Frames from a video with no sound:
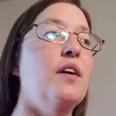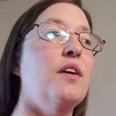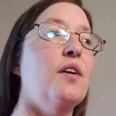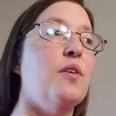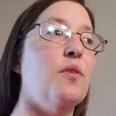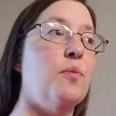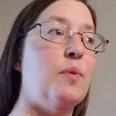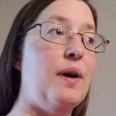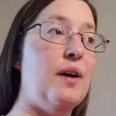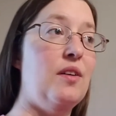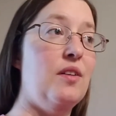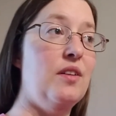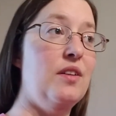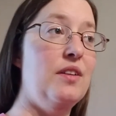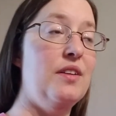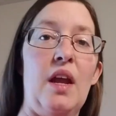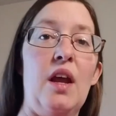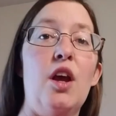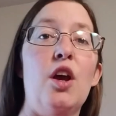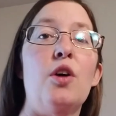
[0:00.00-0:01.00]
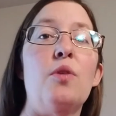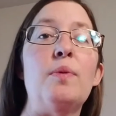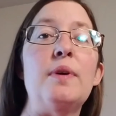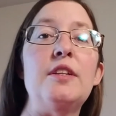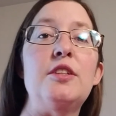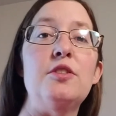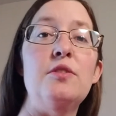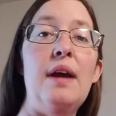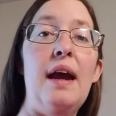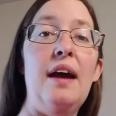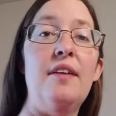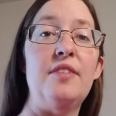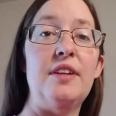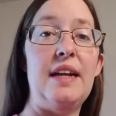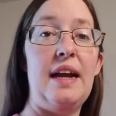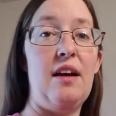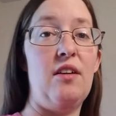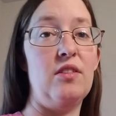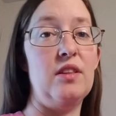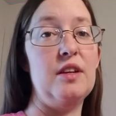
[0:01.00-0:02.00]
Well, we do have an
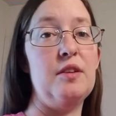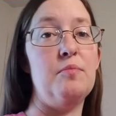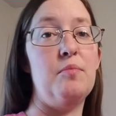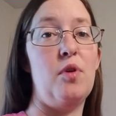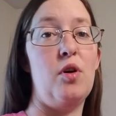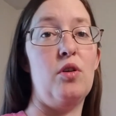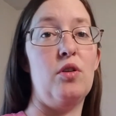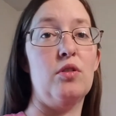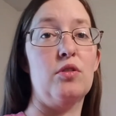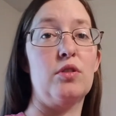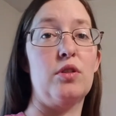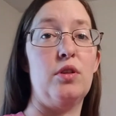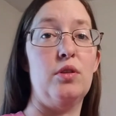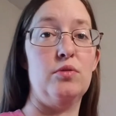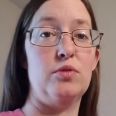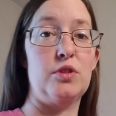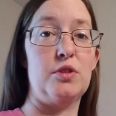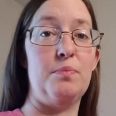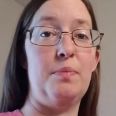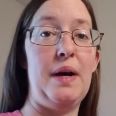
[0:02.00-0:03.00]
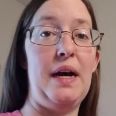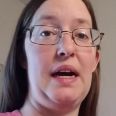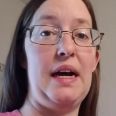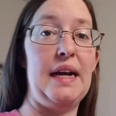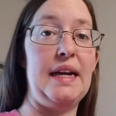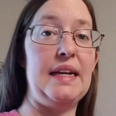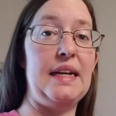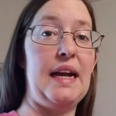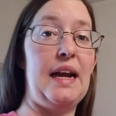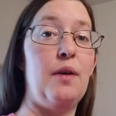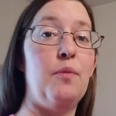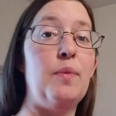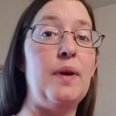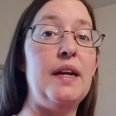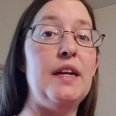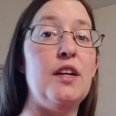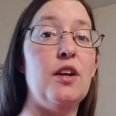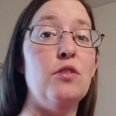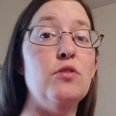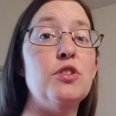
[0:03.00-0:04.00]
outlet mall close by, and we
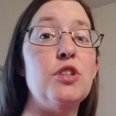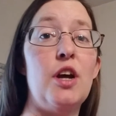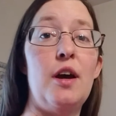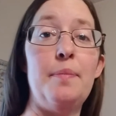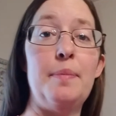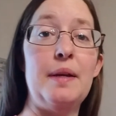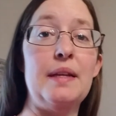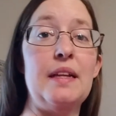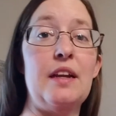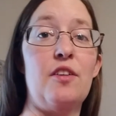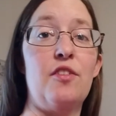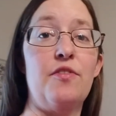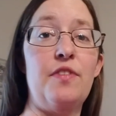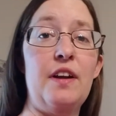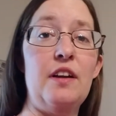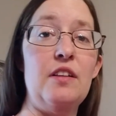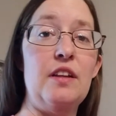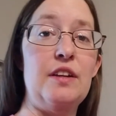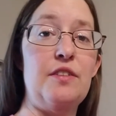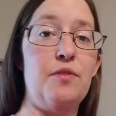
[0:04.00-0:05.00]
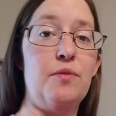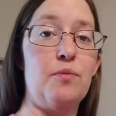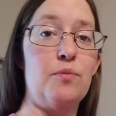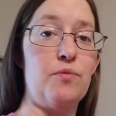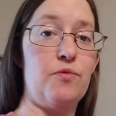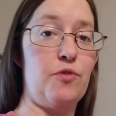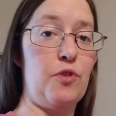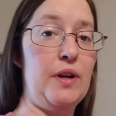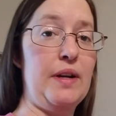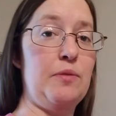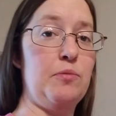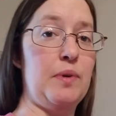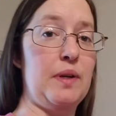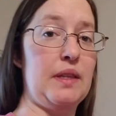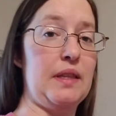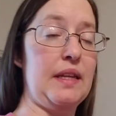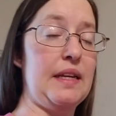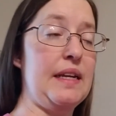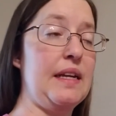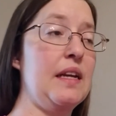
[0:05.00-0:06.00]
go shopping there fairly
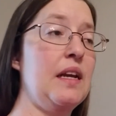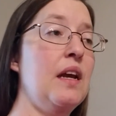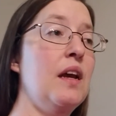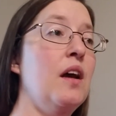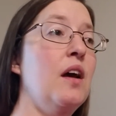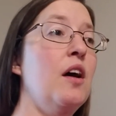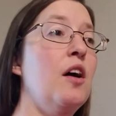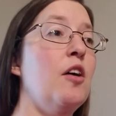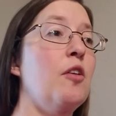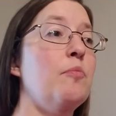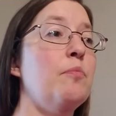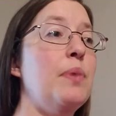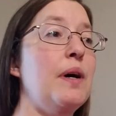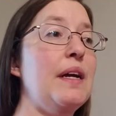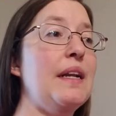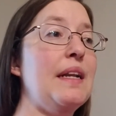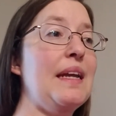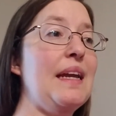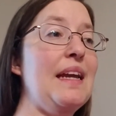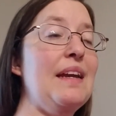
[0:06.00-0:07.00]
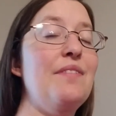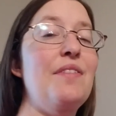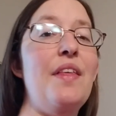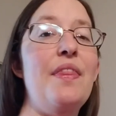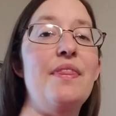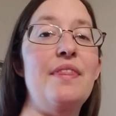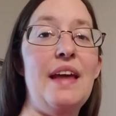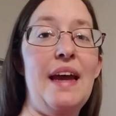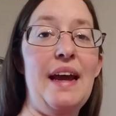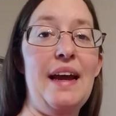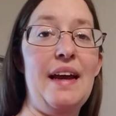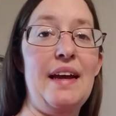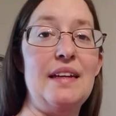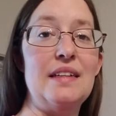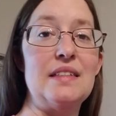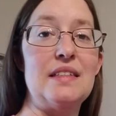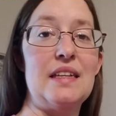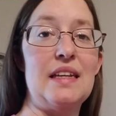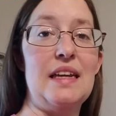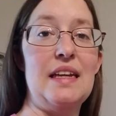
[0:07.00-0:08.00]
frequently. But even
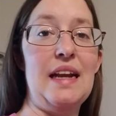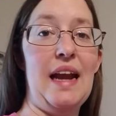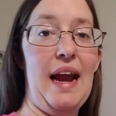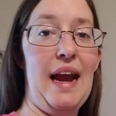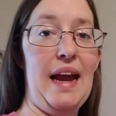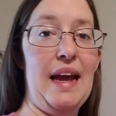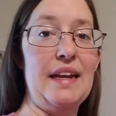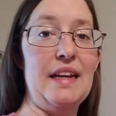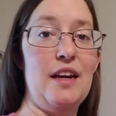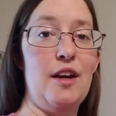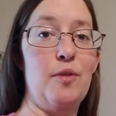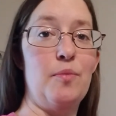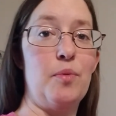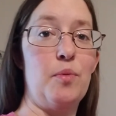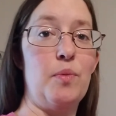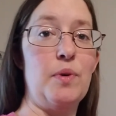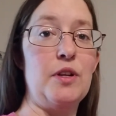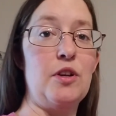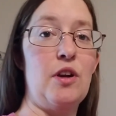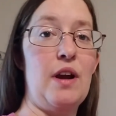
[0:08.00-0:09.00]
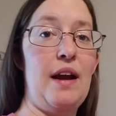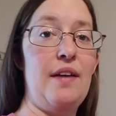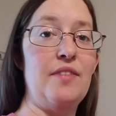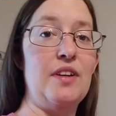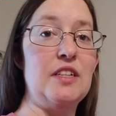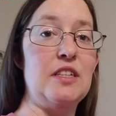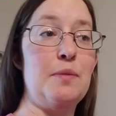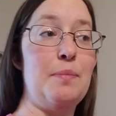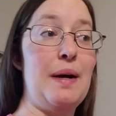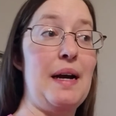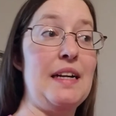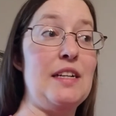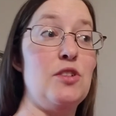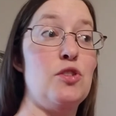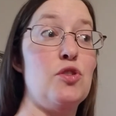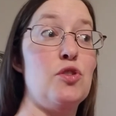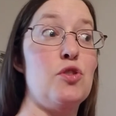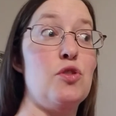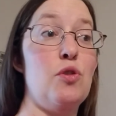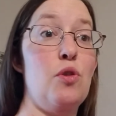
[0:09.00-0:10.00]
that can add up when you're having to buy
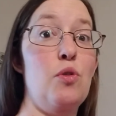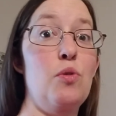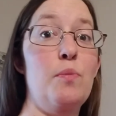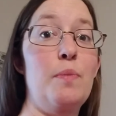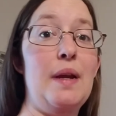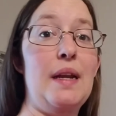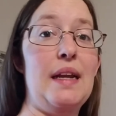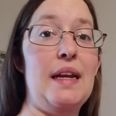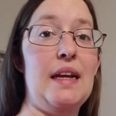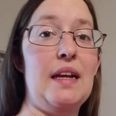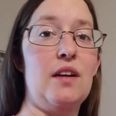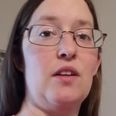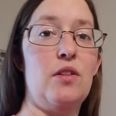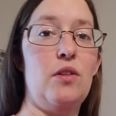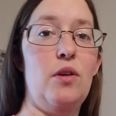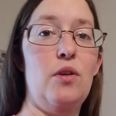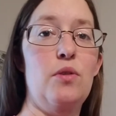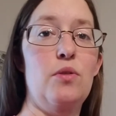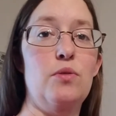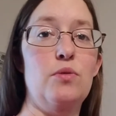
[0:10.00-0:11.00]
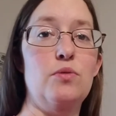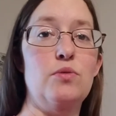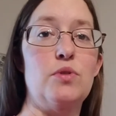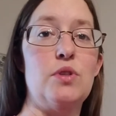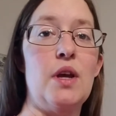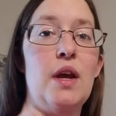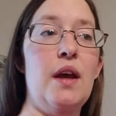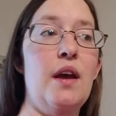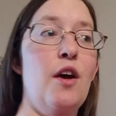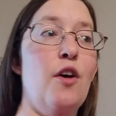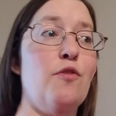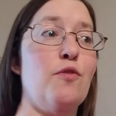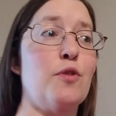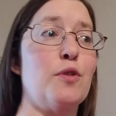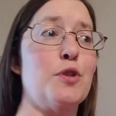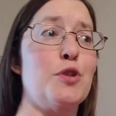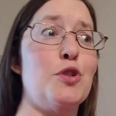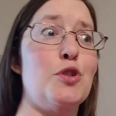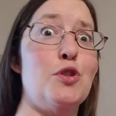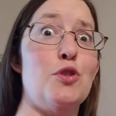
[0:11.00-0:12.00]
so many clothes for
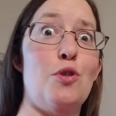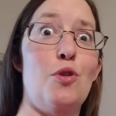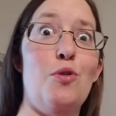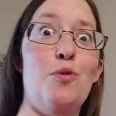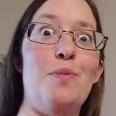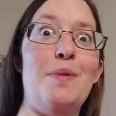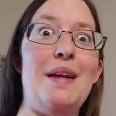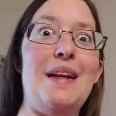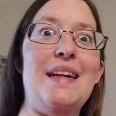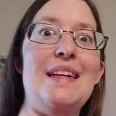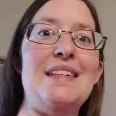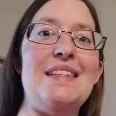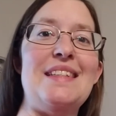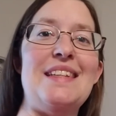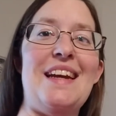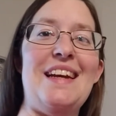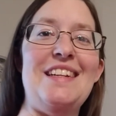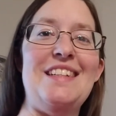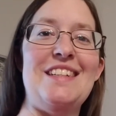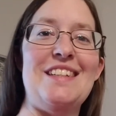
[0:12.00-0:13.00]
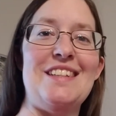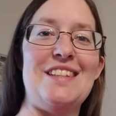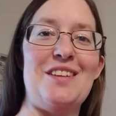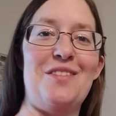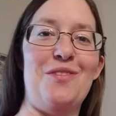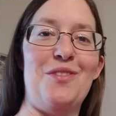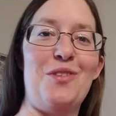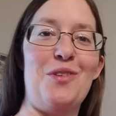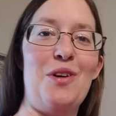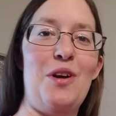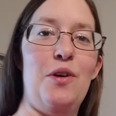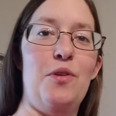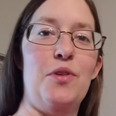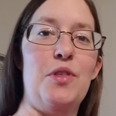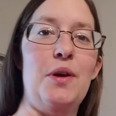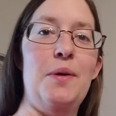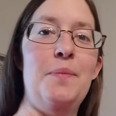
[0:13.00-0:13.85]
so many stages of growth.